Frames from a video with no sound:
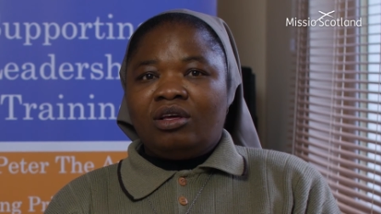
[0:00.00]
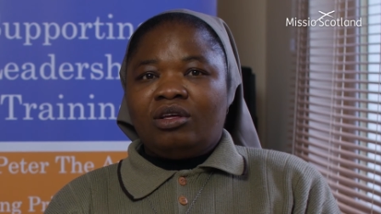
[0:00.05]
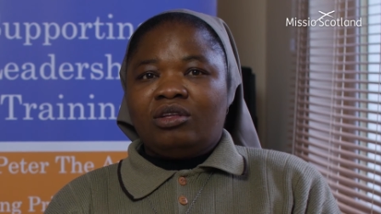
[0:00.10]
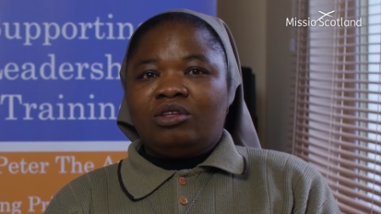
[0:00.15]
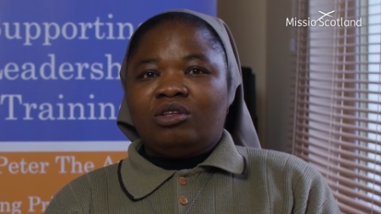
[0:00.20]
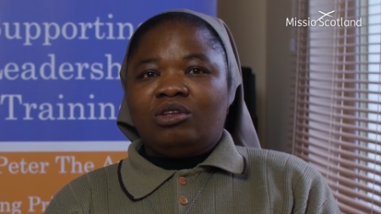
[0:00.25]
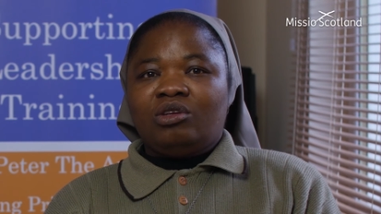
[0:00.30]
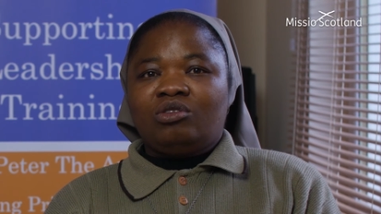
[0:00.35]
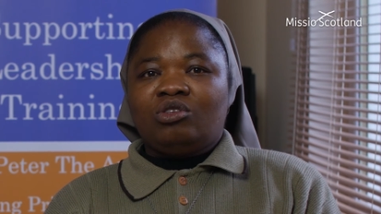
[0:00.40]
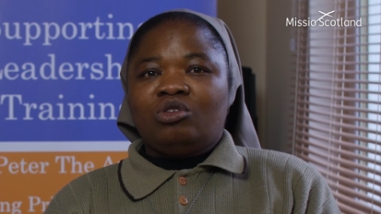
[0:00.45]

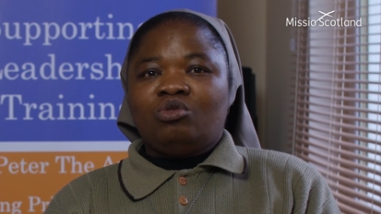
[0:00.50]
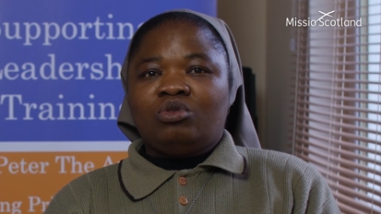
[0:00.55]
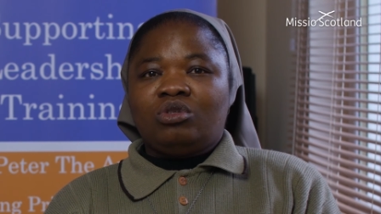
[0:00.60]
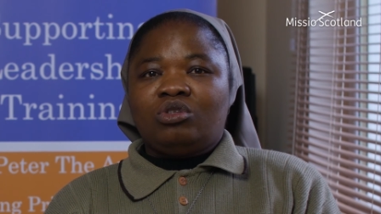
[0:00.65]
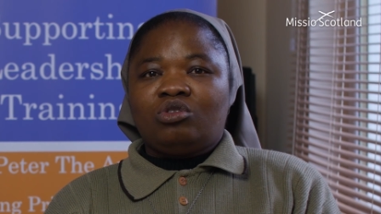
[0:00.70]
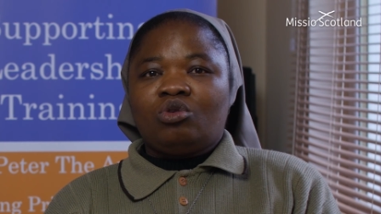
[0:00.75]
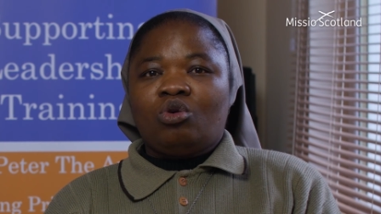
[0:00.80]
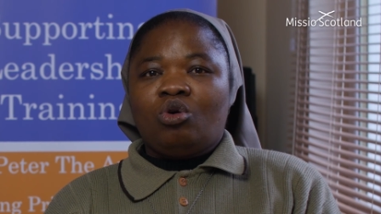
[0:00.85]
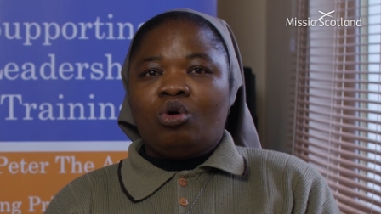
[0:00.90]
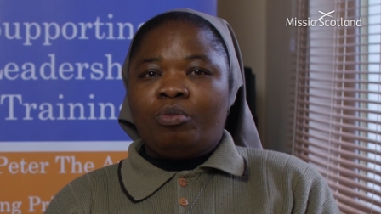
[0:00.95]
The,
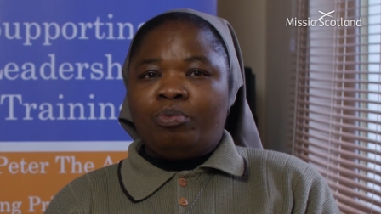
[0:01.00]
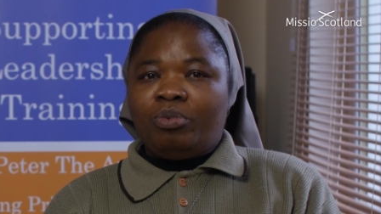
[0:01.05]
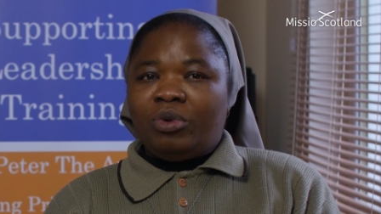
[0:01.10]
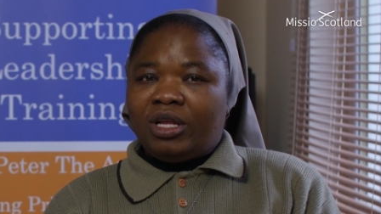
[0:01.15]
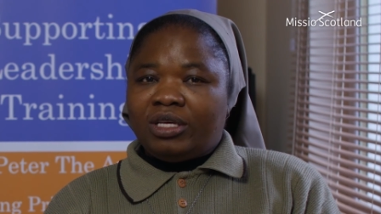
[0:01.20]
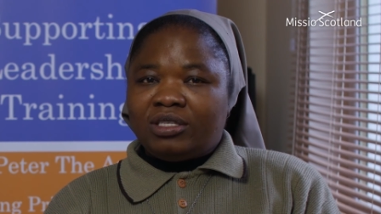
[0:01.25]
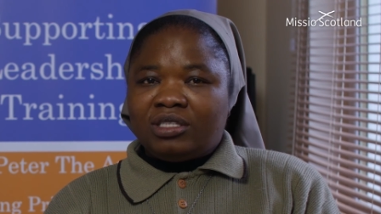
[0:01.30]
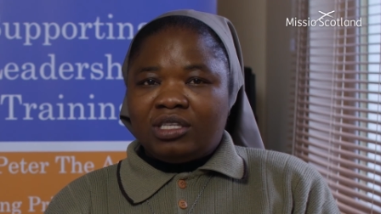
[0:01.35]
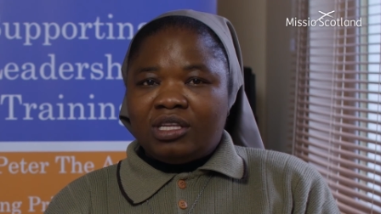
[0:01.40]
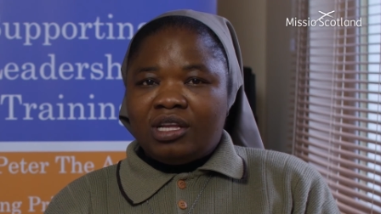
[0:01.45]
with
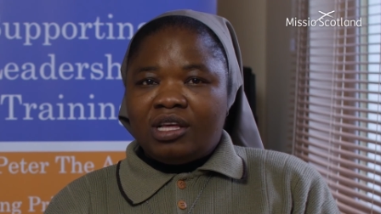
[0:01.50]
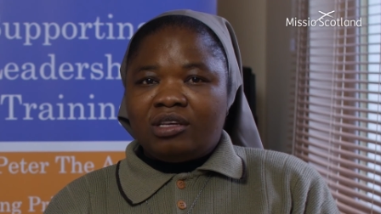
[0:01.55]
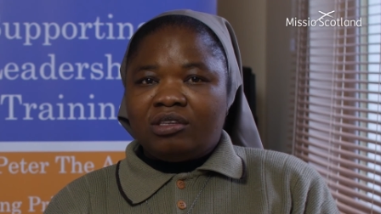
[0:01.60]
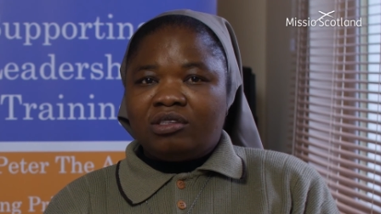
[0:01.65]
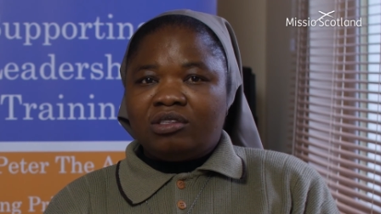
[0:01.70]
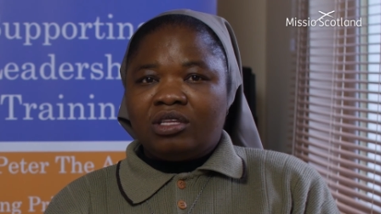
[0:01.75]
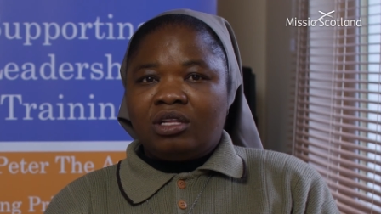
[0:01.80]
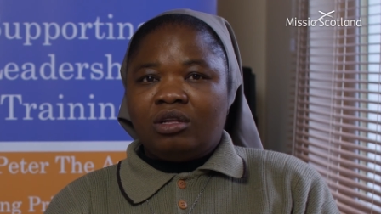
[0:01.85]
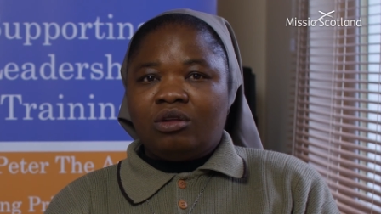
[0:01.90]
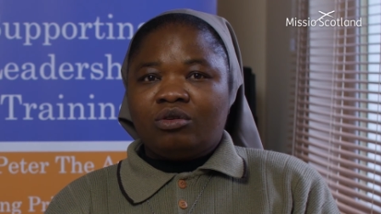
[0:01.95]

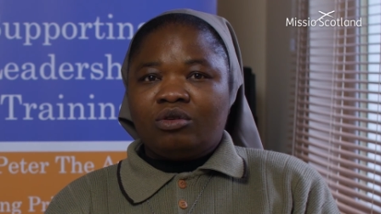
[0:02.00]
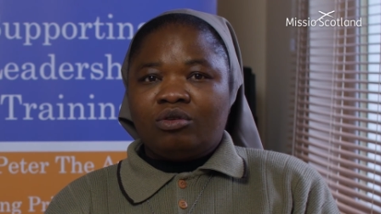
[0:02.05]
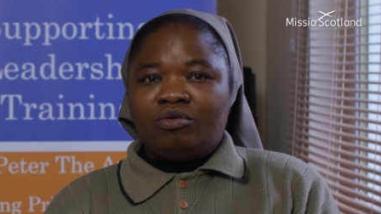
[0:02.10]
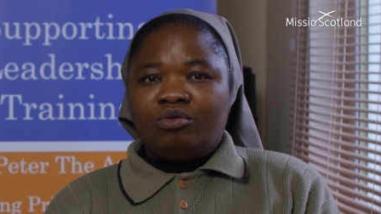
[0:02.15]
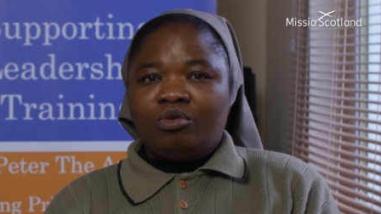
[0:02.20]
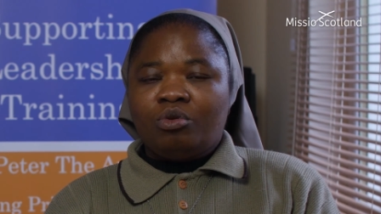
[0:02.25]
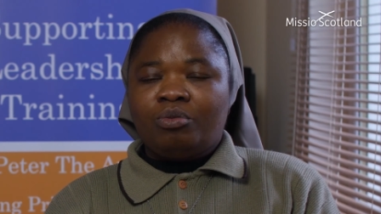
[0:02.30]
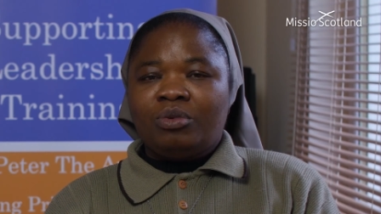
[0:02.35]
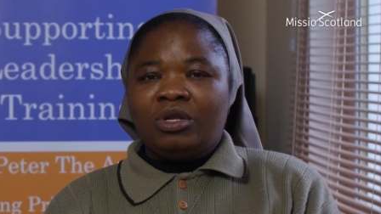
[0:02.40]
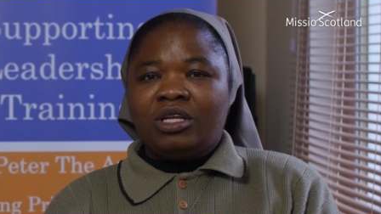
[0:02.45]
hopelessness, a lot of
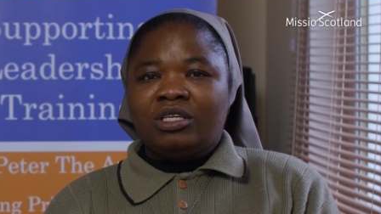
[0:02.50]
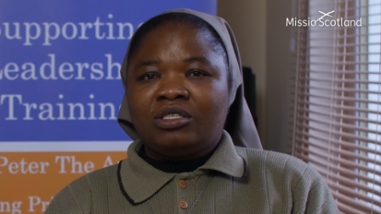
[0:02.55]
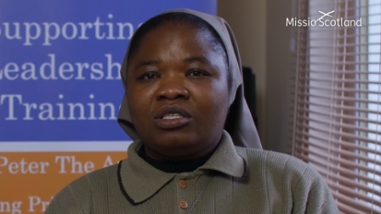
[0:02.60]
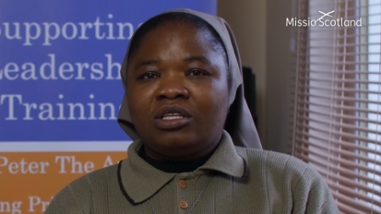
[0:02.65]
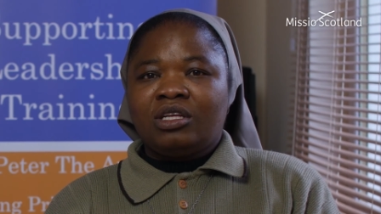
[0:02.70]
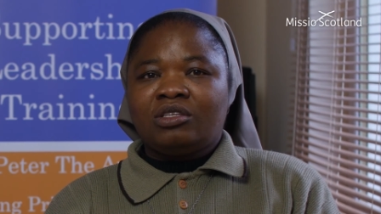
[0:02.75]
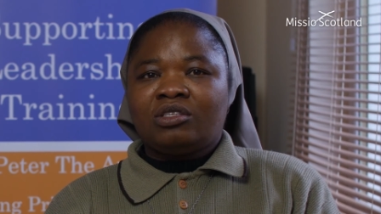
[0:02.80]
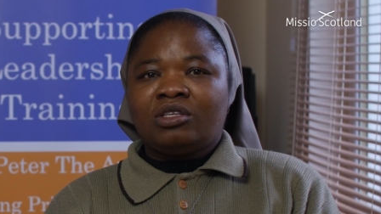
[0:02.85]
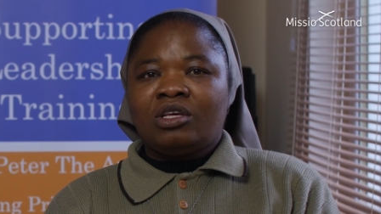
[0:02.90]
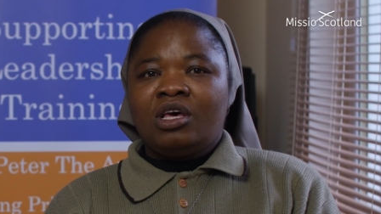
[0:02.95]

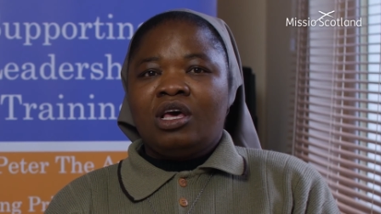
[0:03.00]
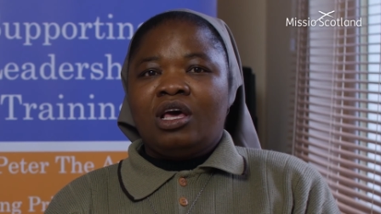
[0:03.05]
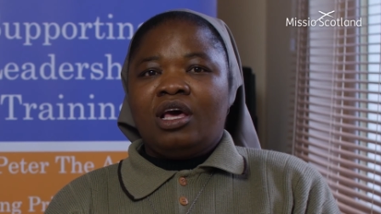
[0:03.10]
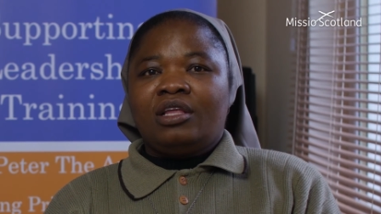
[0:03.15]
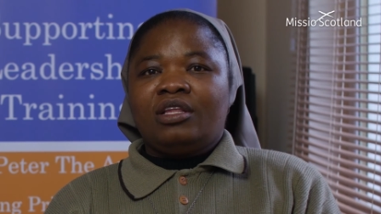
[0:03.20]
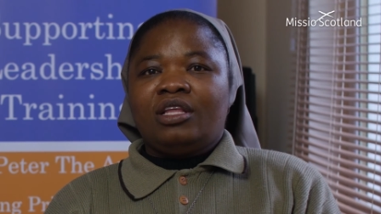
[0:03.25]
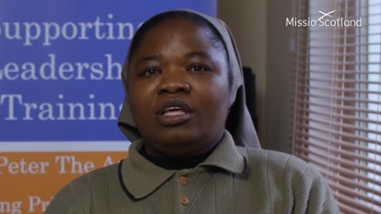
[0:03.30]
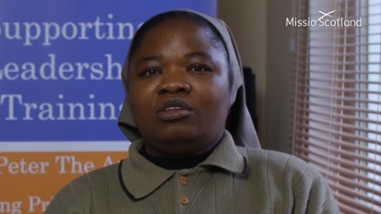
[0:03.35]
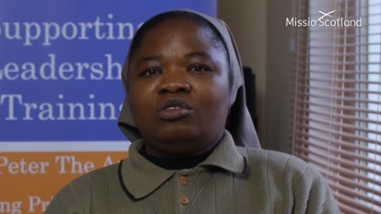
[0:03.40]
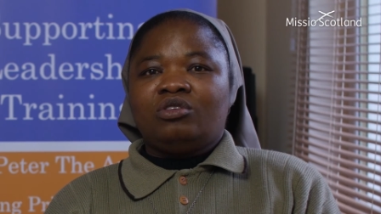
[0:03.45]
hopelessness.
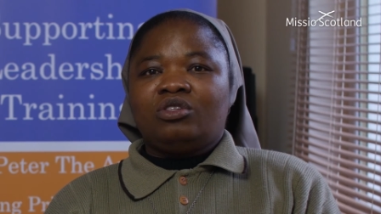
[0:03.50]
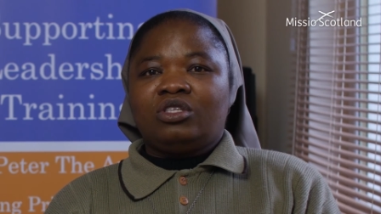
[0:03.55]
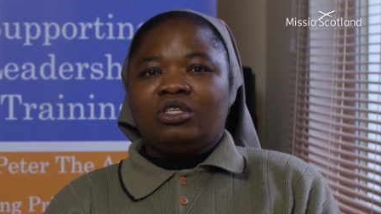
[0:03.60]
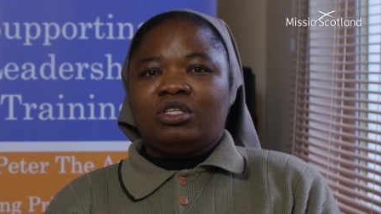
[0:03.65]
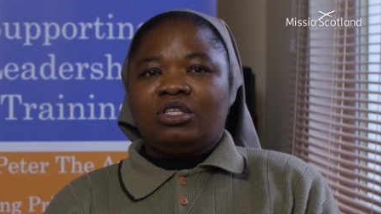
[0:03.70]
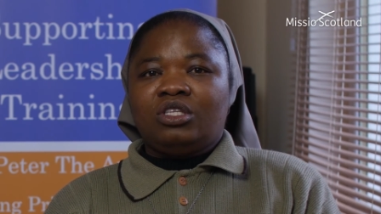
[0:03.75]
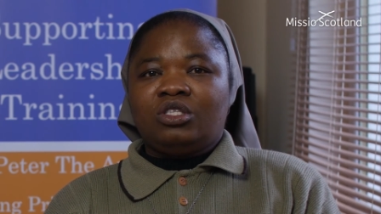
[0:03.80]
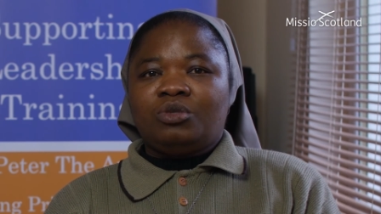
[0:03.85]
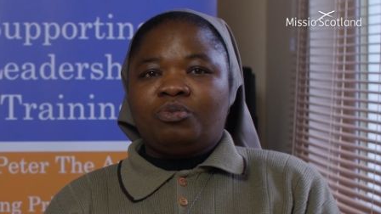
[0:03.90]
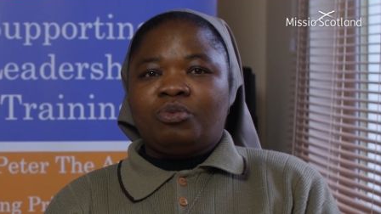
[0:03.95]
Then you see these